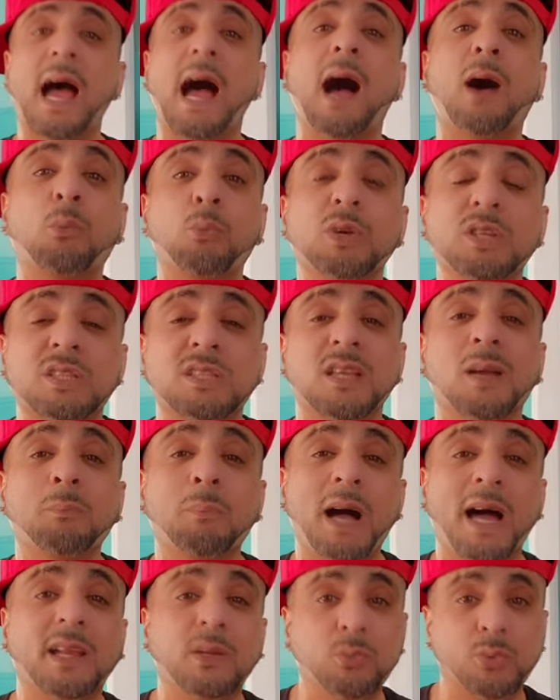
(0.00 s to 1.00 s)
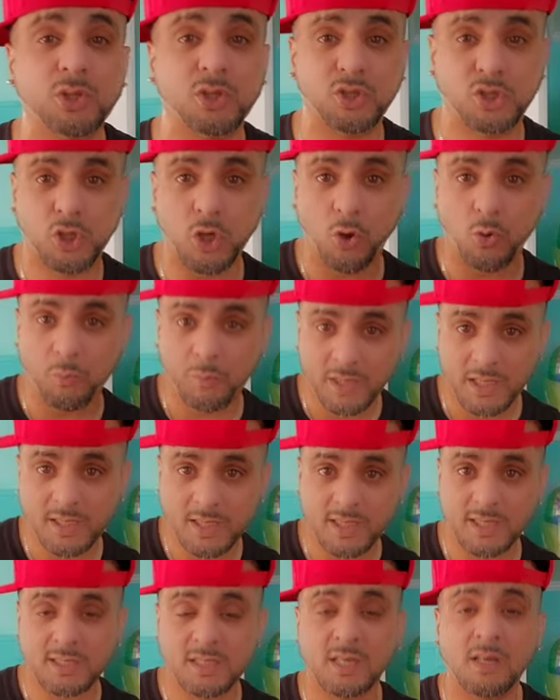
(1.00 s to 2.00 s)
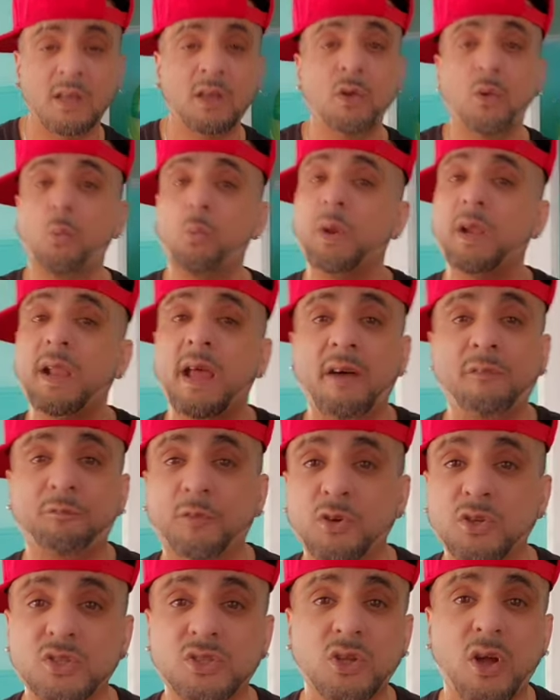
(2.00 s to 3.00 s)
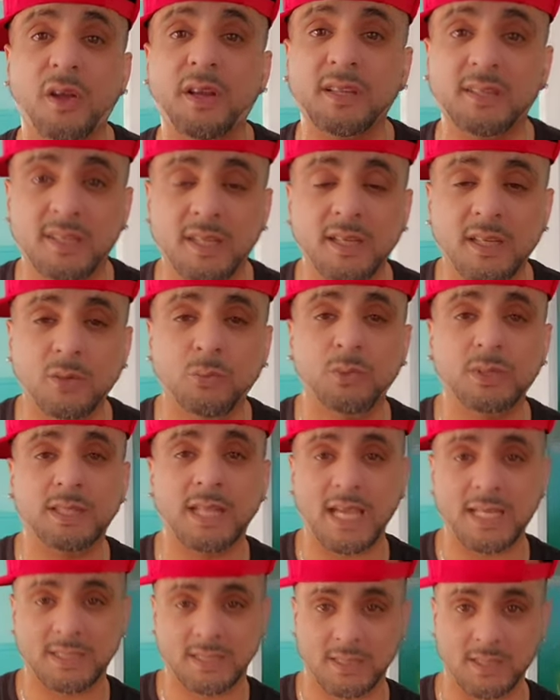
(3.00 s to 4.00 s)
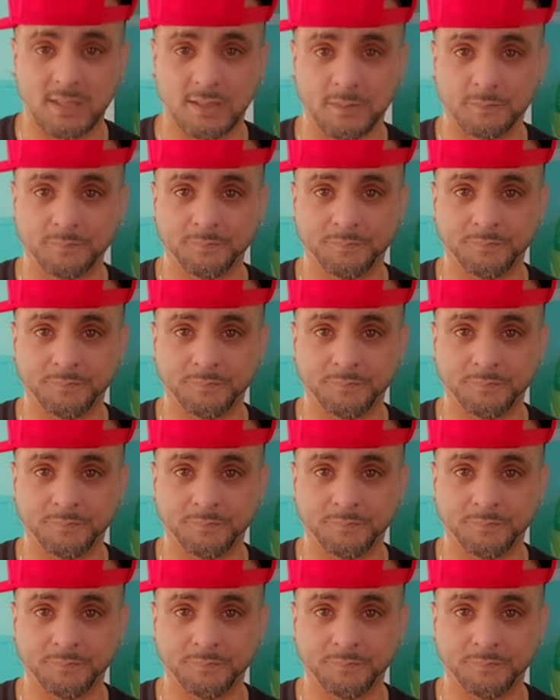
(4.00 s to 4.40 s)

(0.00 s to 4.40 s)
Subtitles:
I wish somebody would have told me this when I first started dealing with that shit.